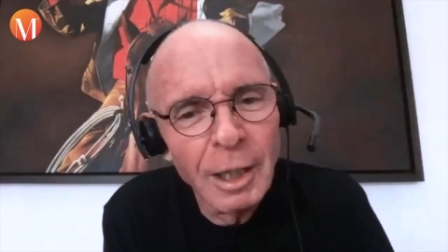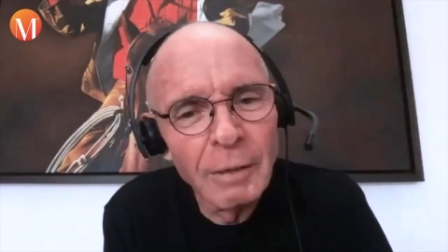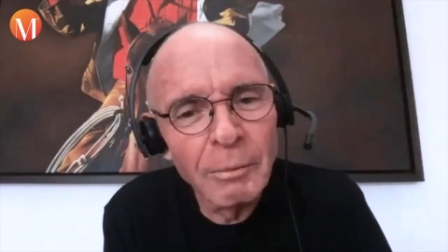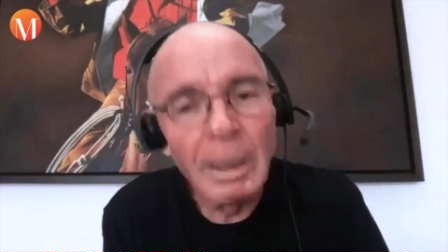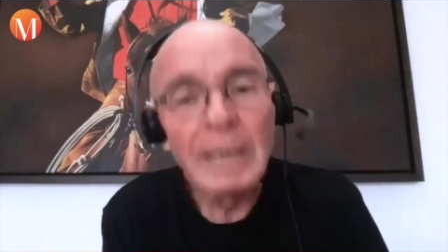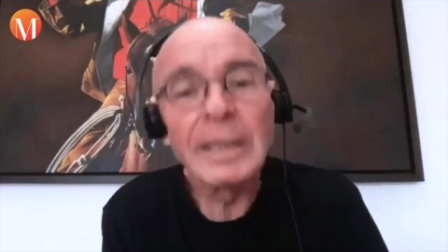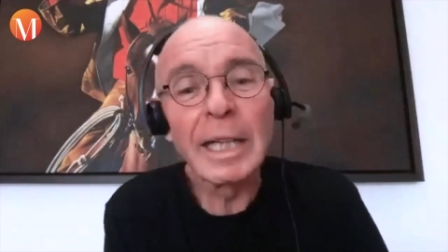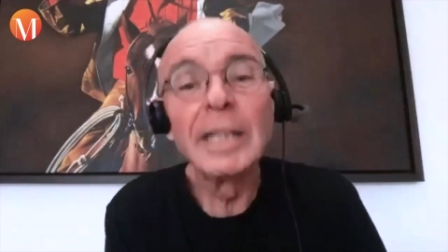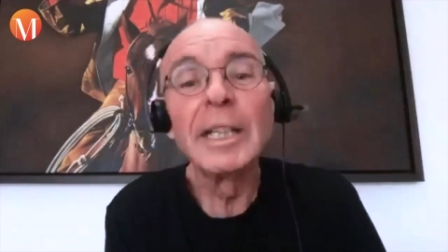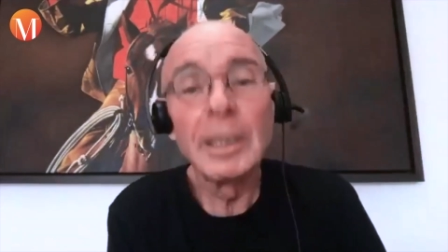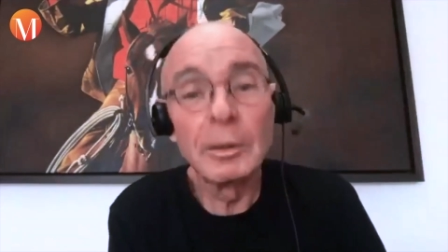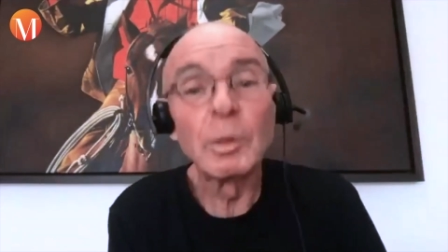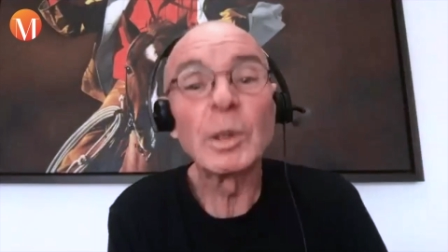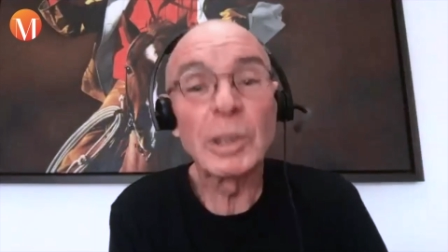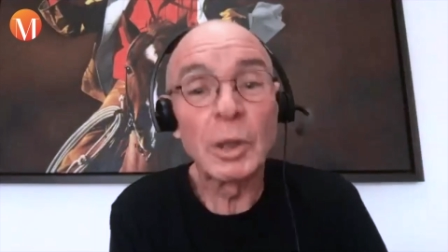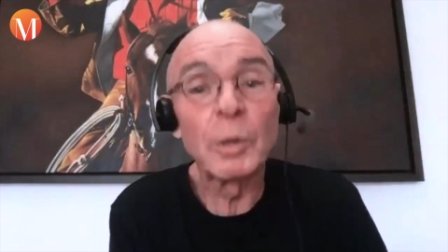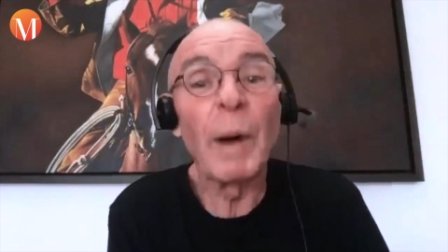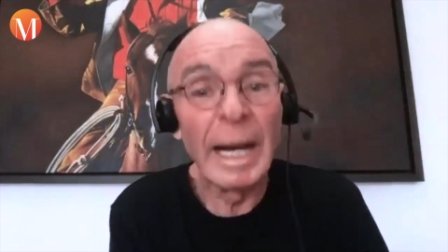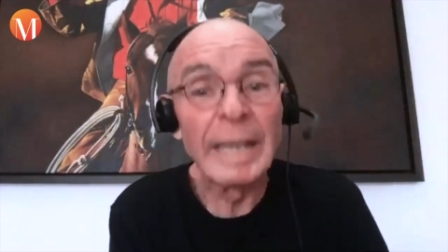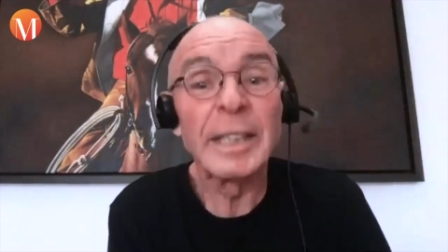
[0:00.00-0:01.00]
Well, then it
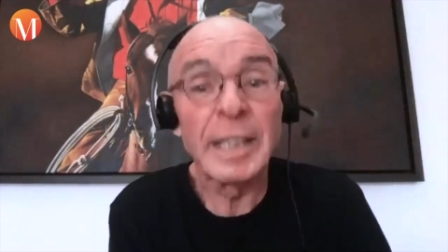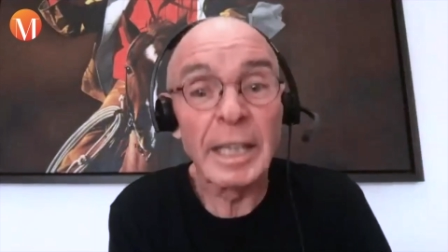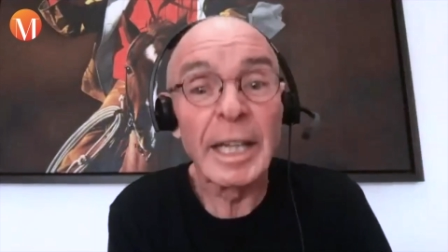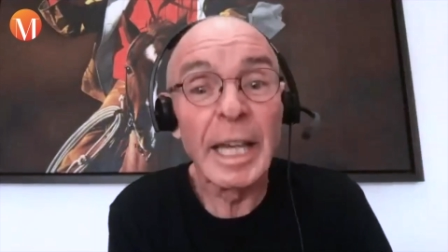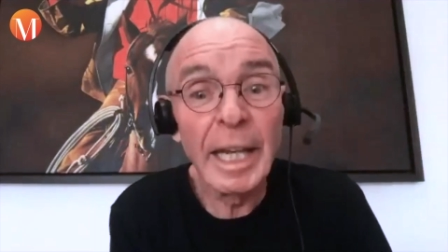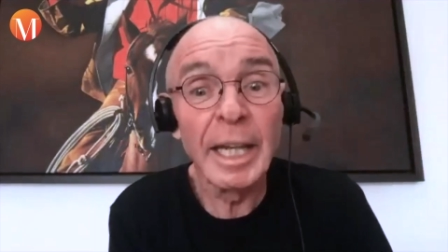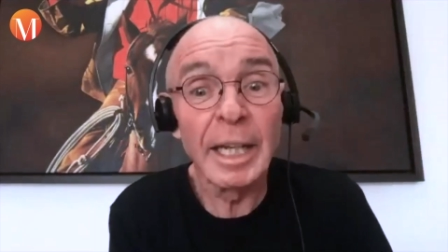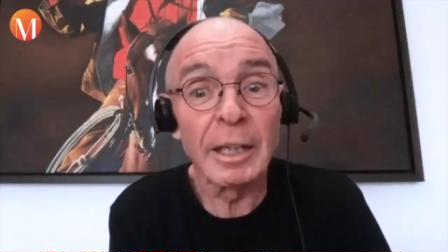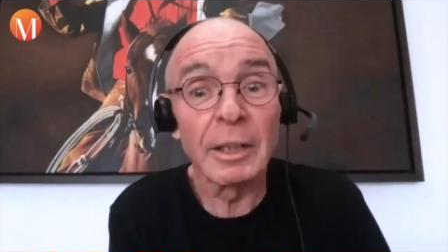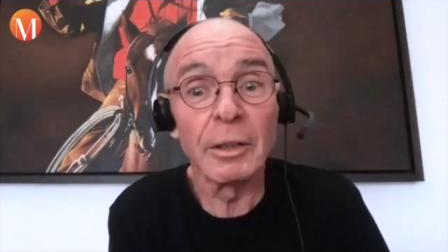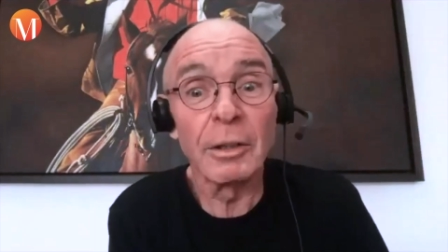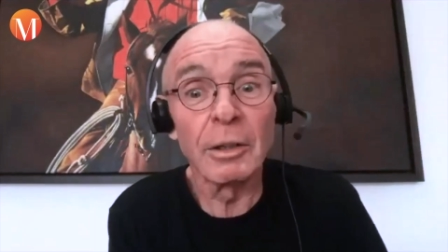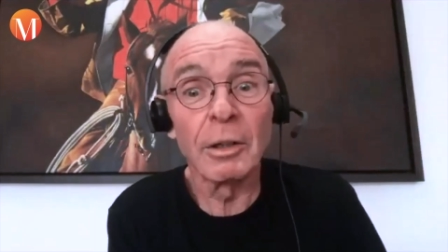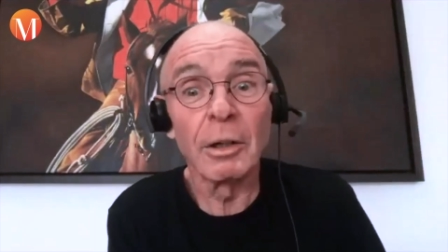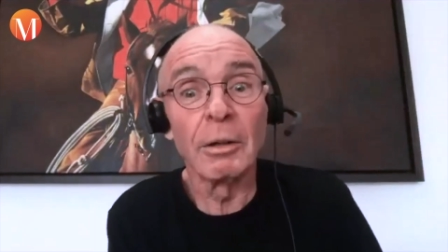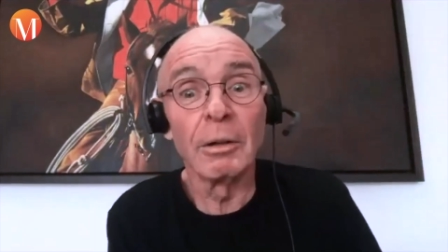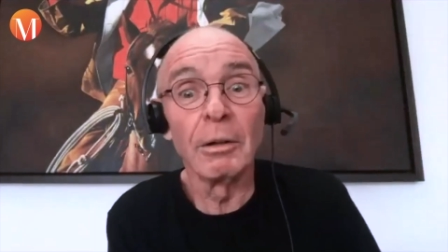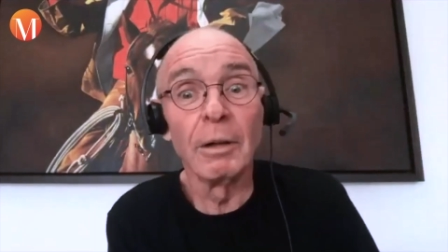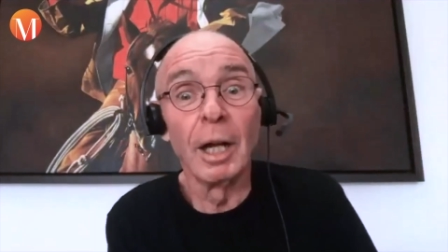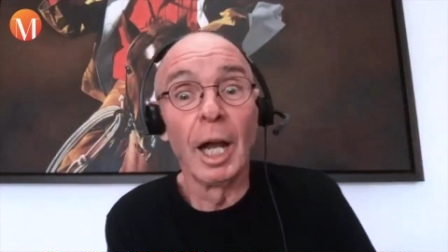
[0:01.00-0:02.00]
was quite the game, you
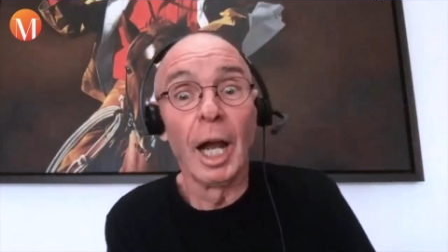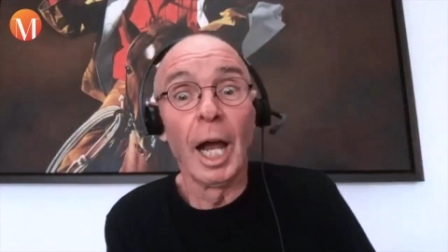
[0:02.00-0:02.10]
know.